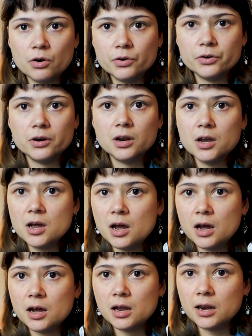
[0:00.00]
on
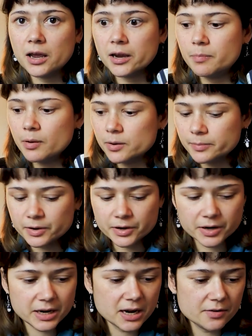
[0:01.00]
uh, like
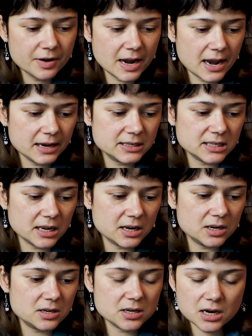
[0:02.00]
polymer earrings
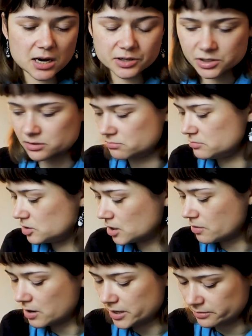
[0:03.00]
and I just, you
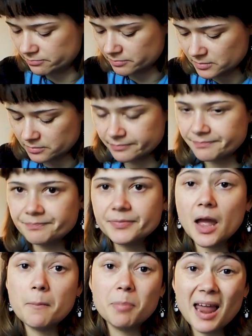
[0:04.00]
know, I
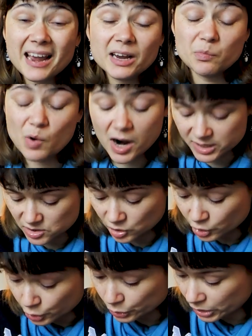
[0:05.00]
black and white are
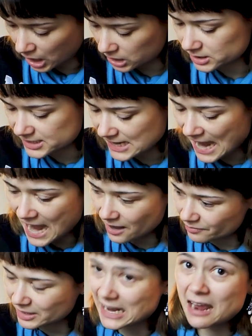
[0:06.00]
good colors to
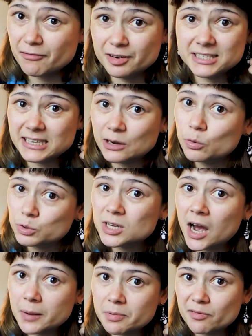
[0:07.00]
have in every single
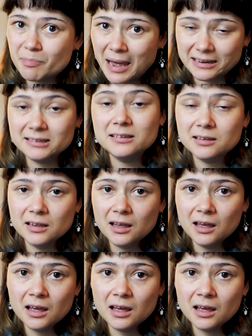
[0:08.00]
type of paint